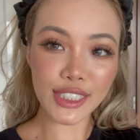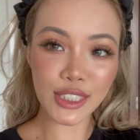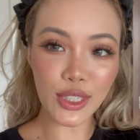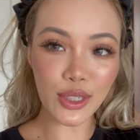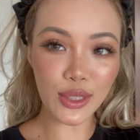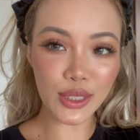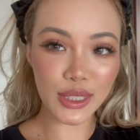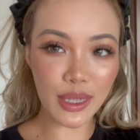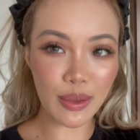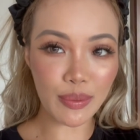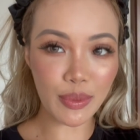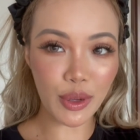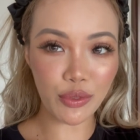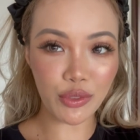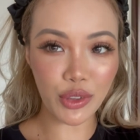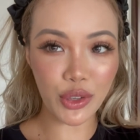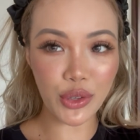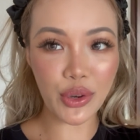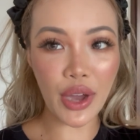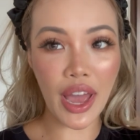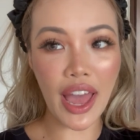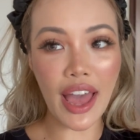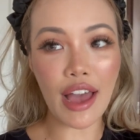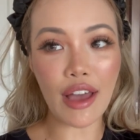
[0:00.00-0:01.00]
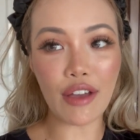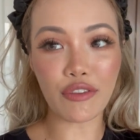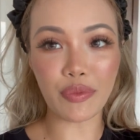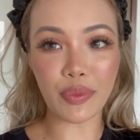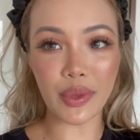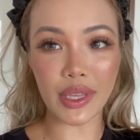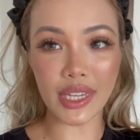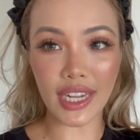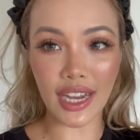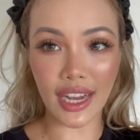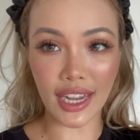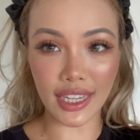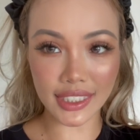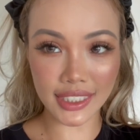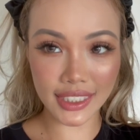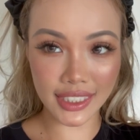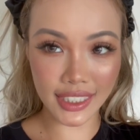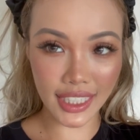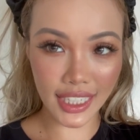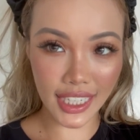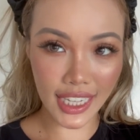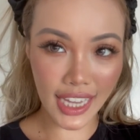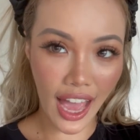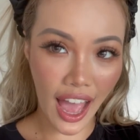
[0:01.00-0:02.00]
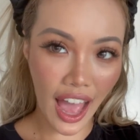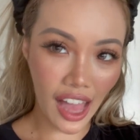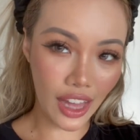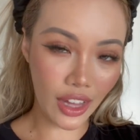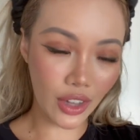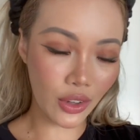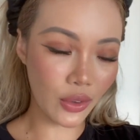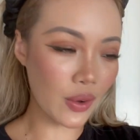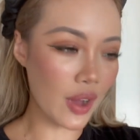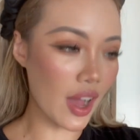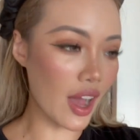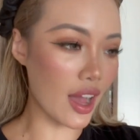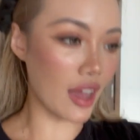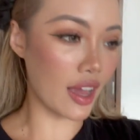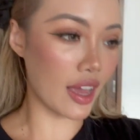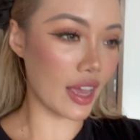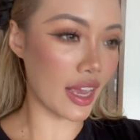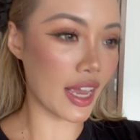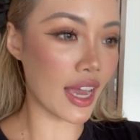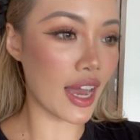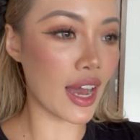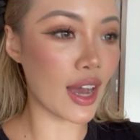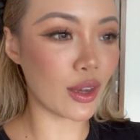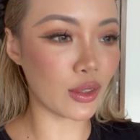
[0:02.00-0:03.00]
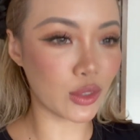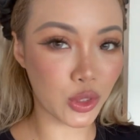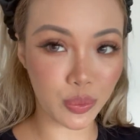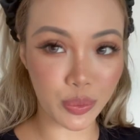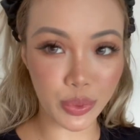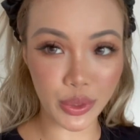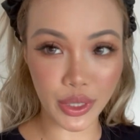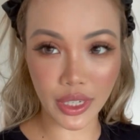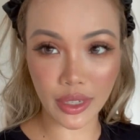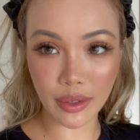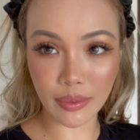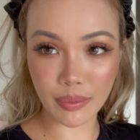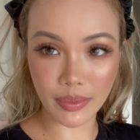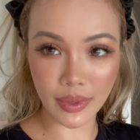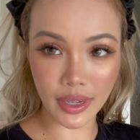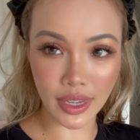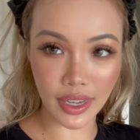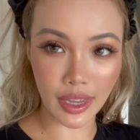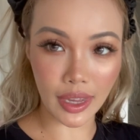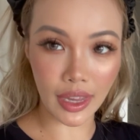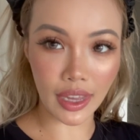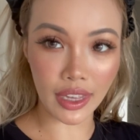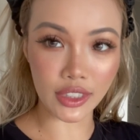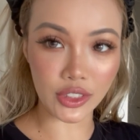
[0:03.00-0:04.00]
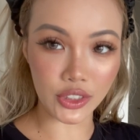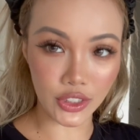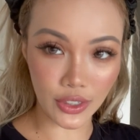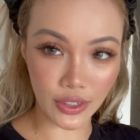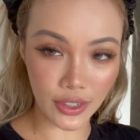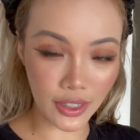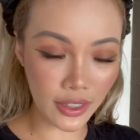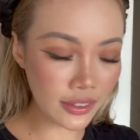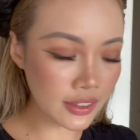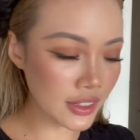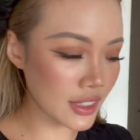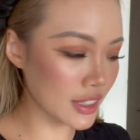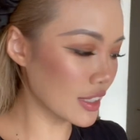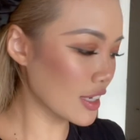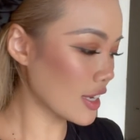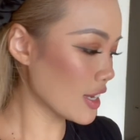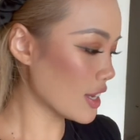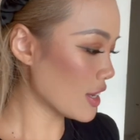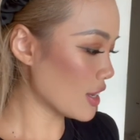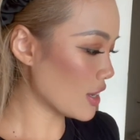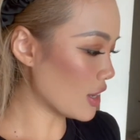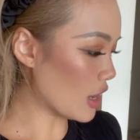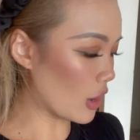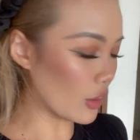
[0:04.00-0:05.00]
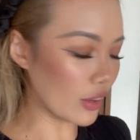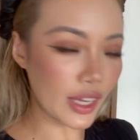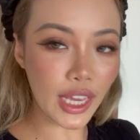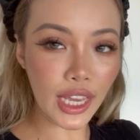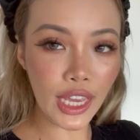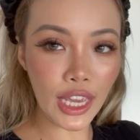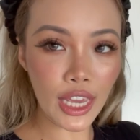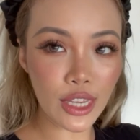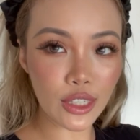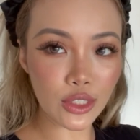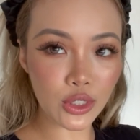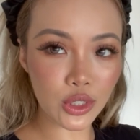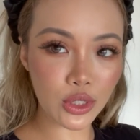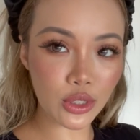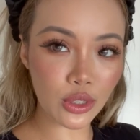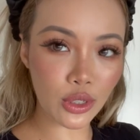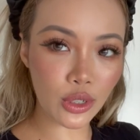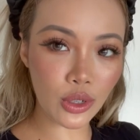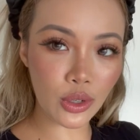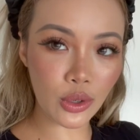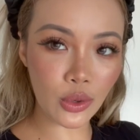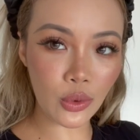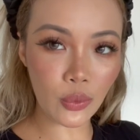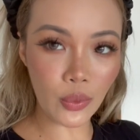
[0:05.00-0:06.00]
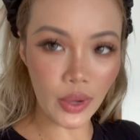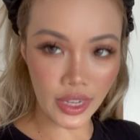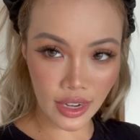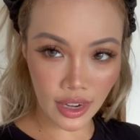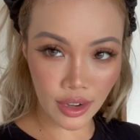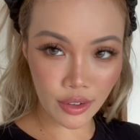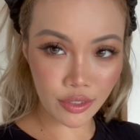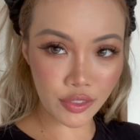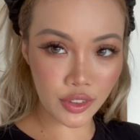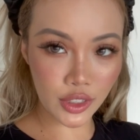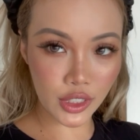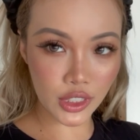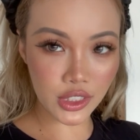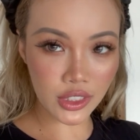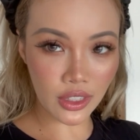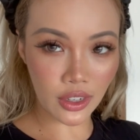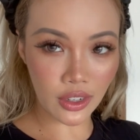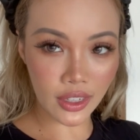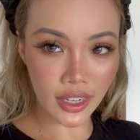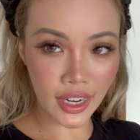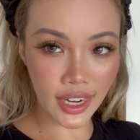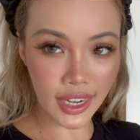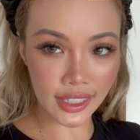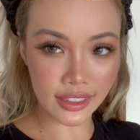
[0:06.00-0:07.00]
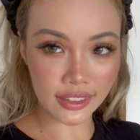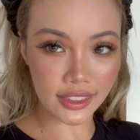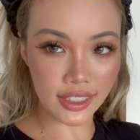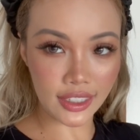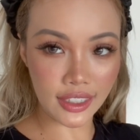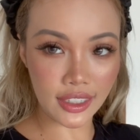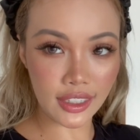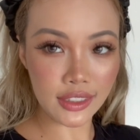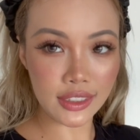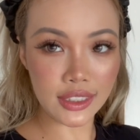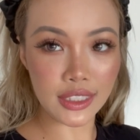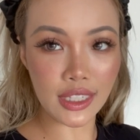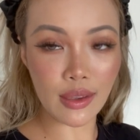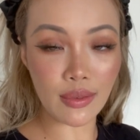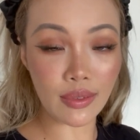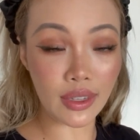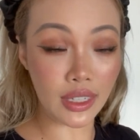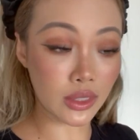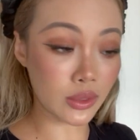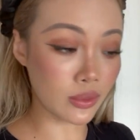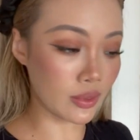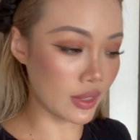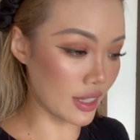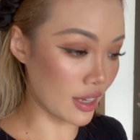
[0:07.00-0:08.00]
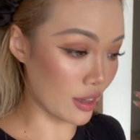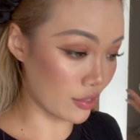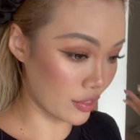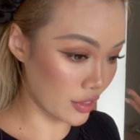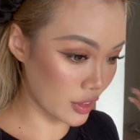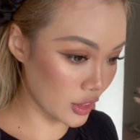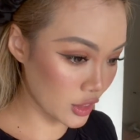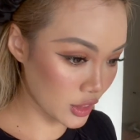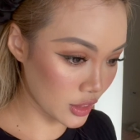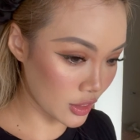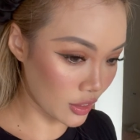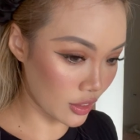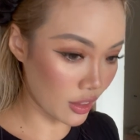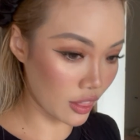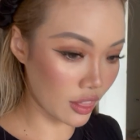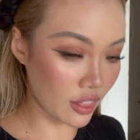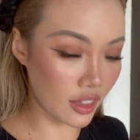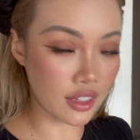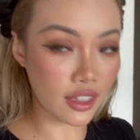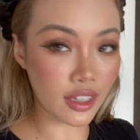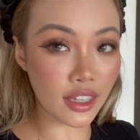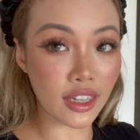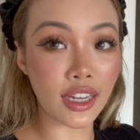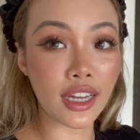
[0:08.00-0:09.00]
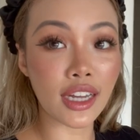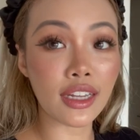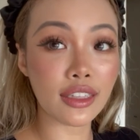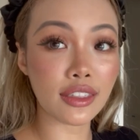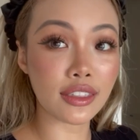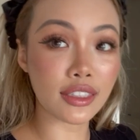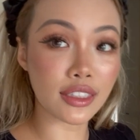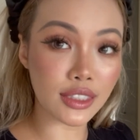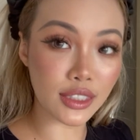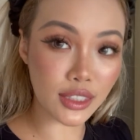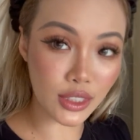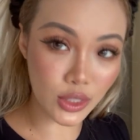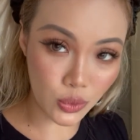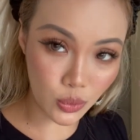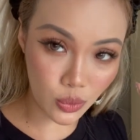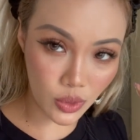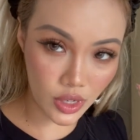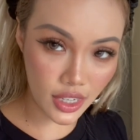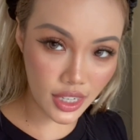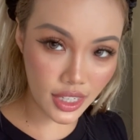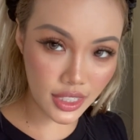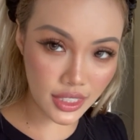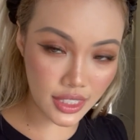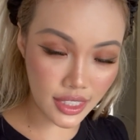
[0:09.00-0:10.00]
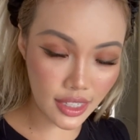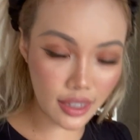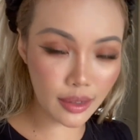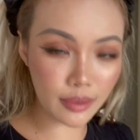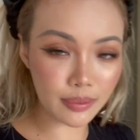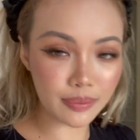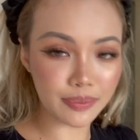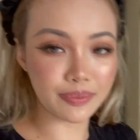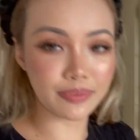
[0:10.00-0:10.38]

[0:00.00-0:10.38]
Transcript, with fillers: so some of you have been asking how I housebreak my dogs. Okay, so when I first got Hector, same as when I first got Thea, this is what I set up